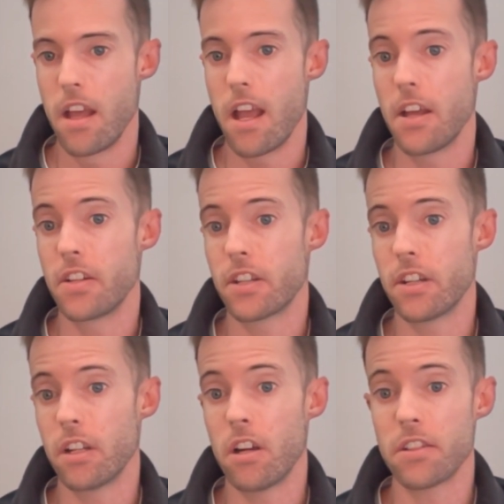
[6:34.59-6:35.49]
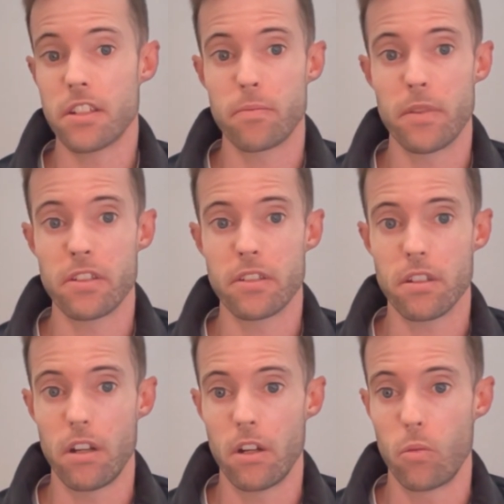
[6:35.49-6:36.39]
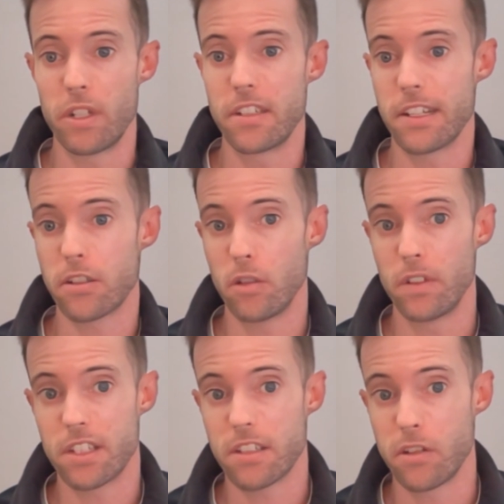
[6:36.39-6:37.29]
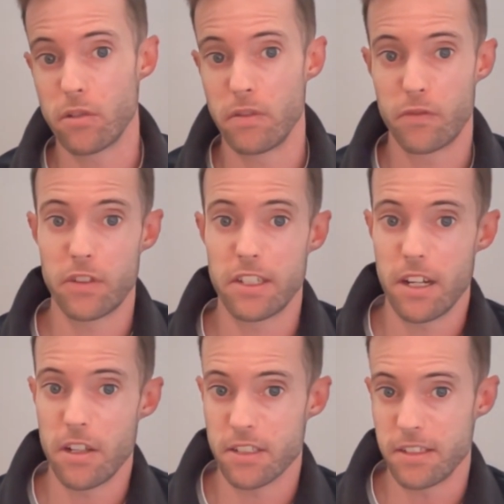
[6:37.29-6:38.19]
And in the last 6 months, we detected over 650,000